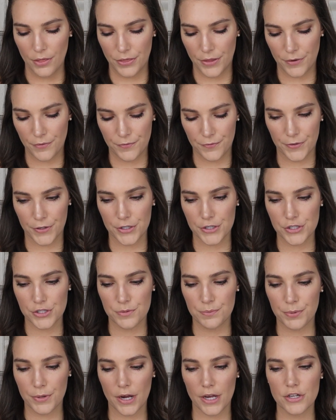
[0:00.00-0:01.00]
The
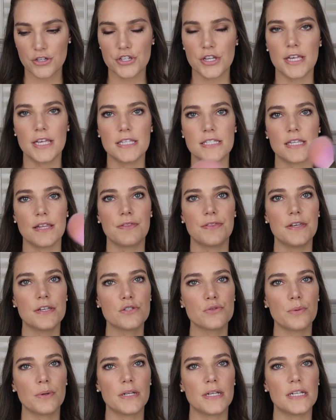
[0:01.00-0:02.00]
first brush is
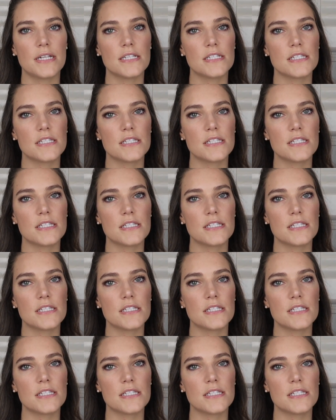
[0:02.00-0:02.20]
this one. It